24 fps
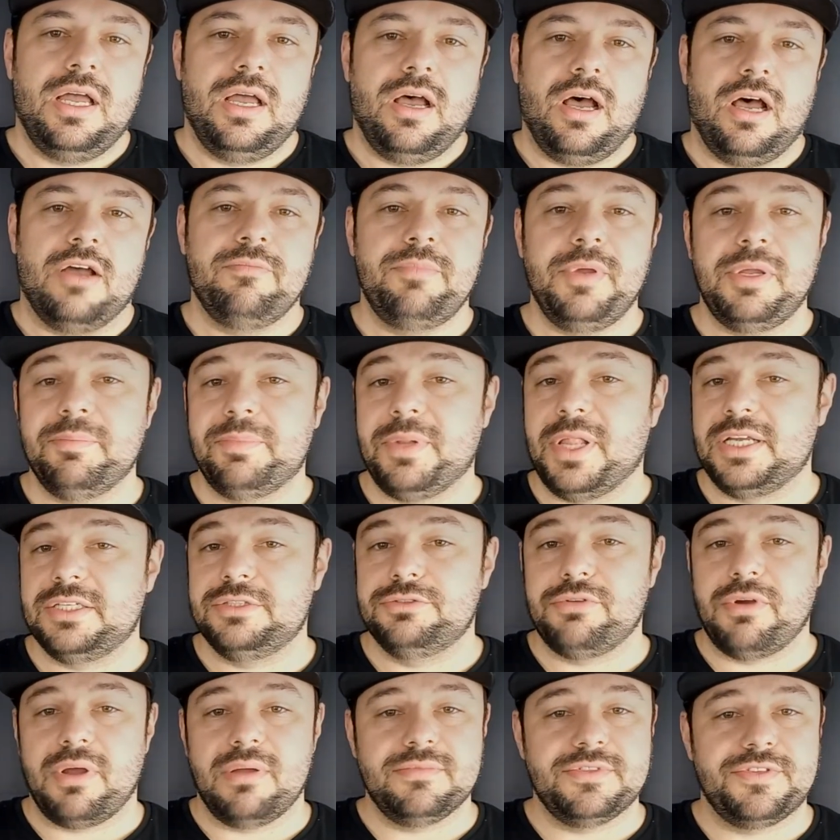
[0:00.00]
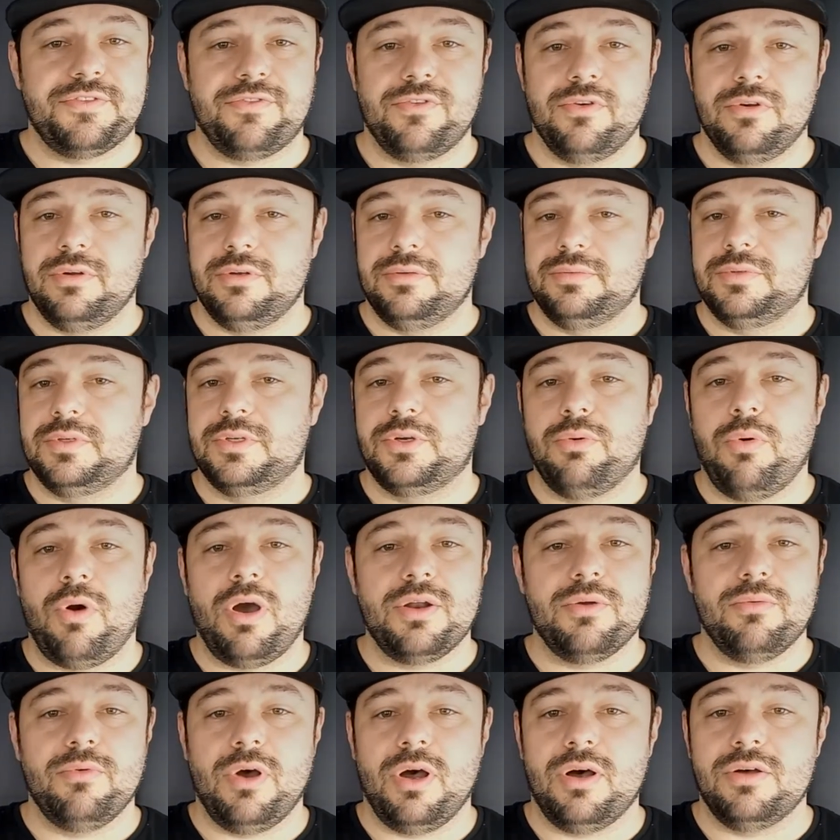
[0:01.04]
I've been playing drums for quite
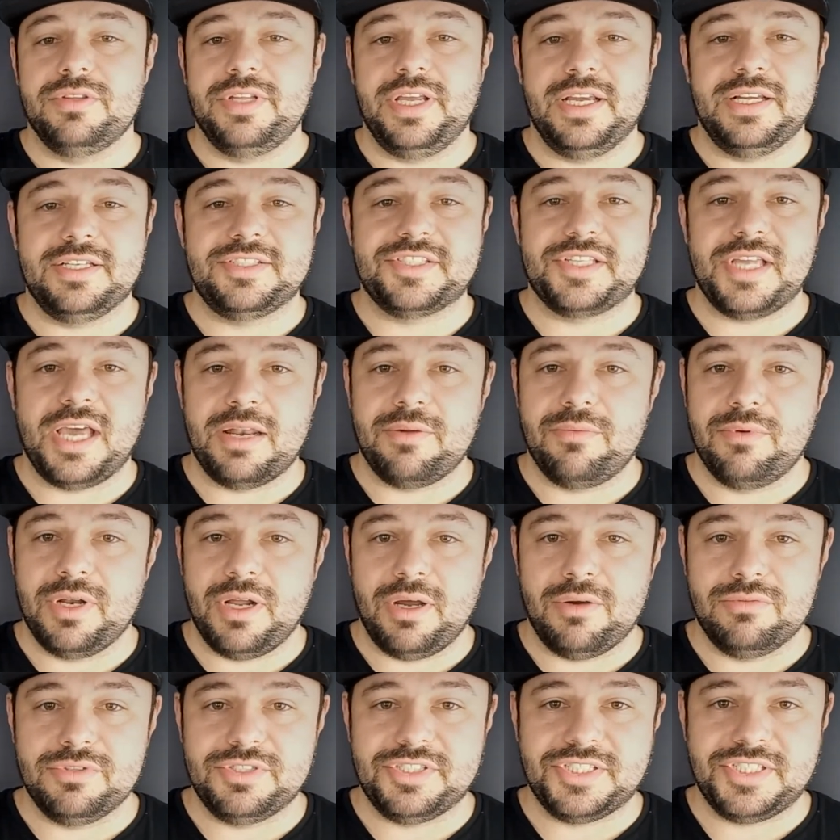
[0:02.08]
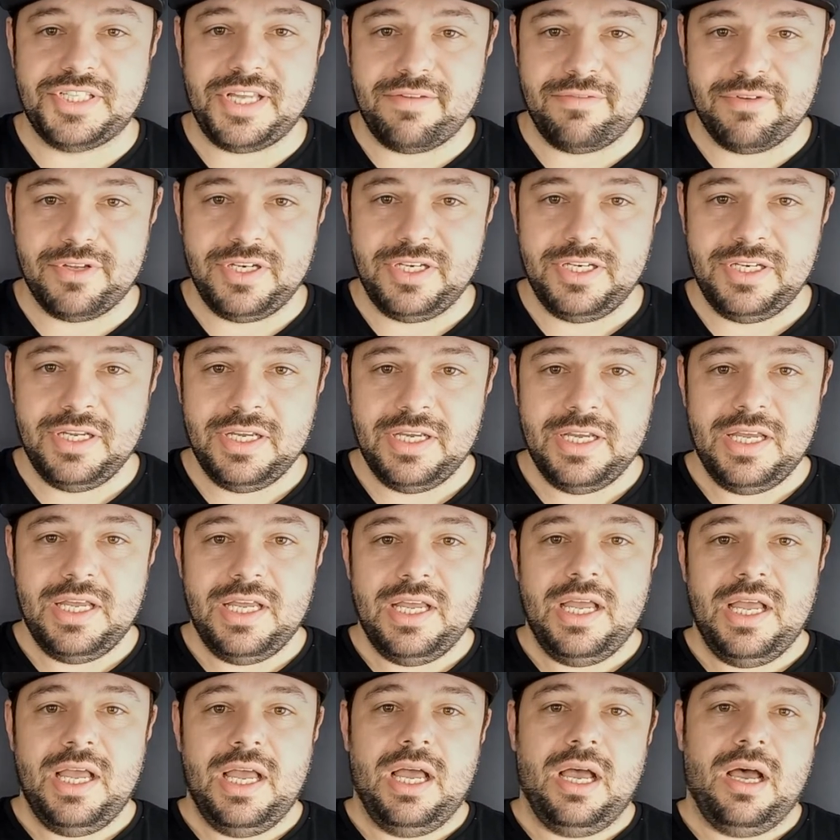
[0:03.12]
a while now, started when I was 7.
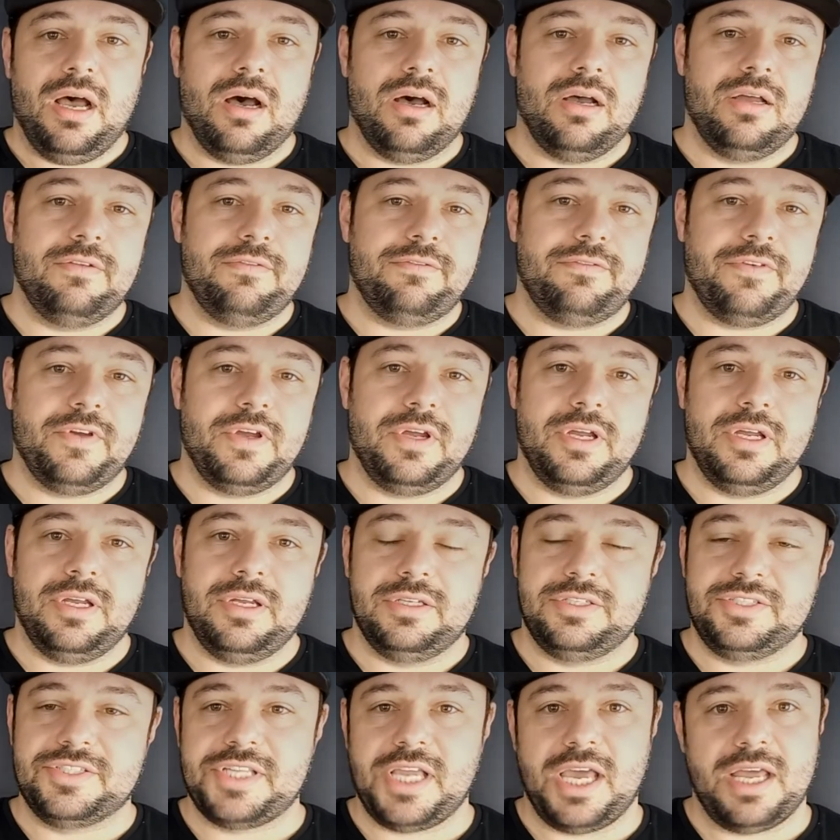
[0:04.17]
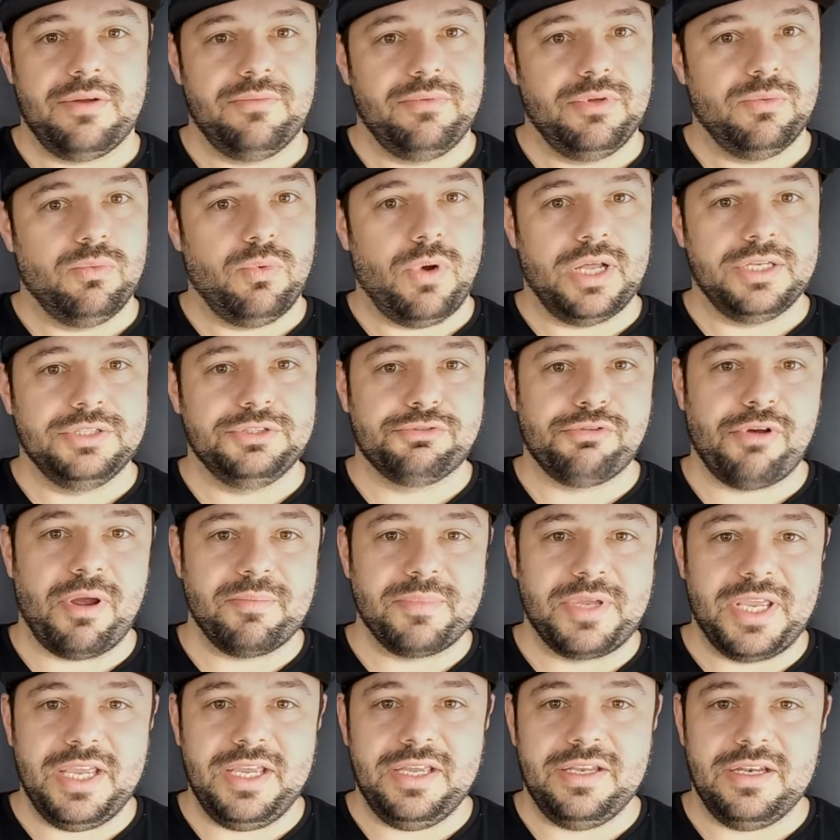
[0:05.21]
I've started with one drum
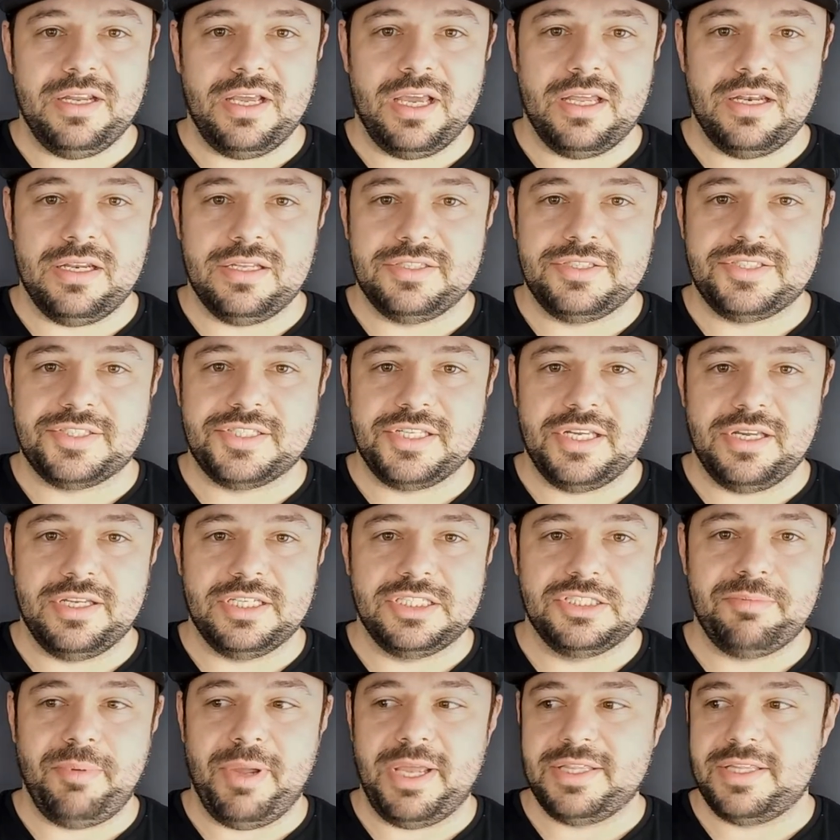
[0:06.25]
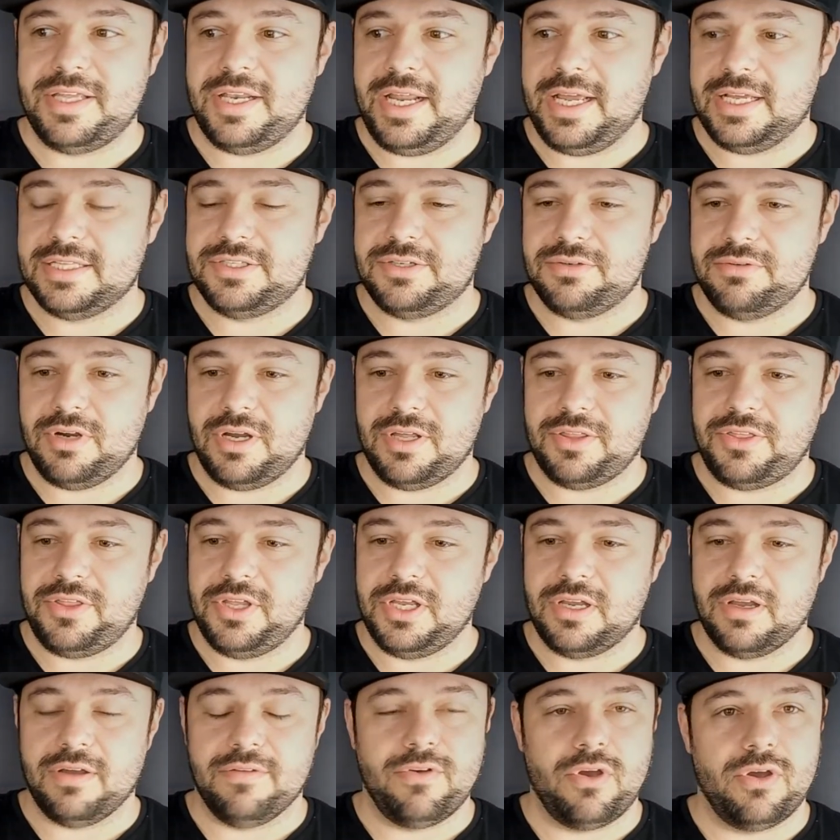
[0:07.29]
kit and it's expanded out to, I
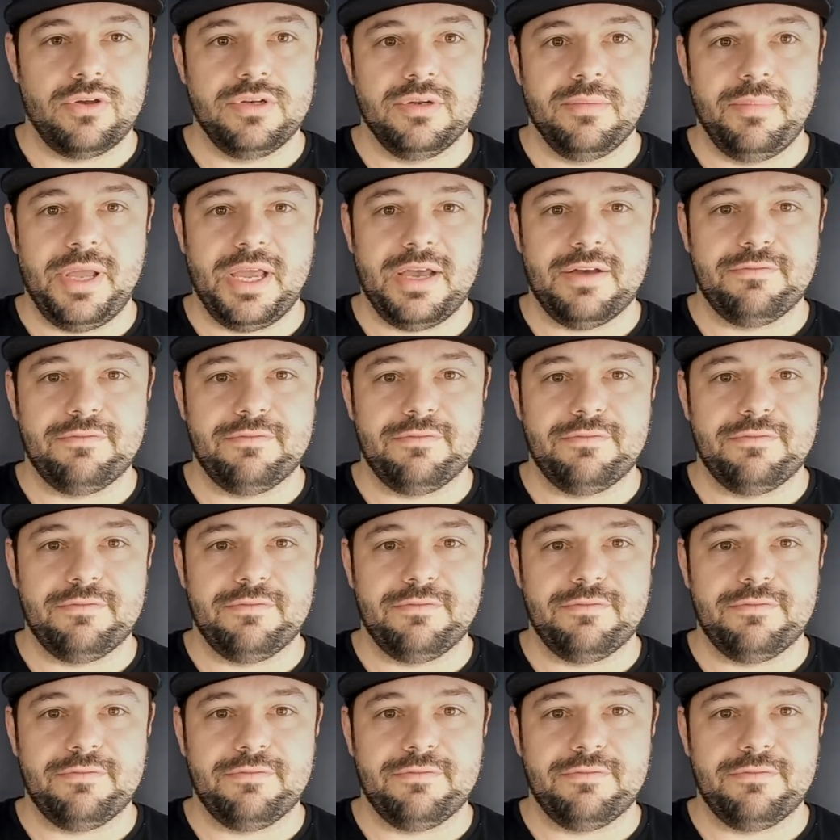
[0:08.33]
think I've owned about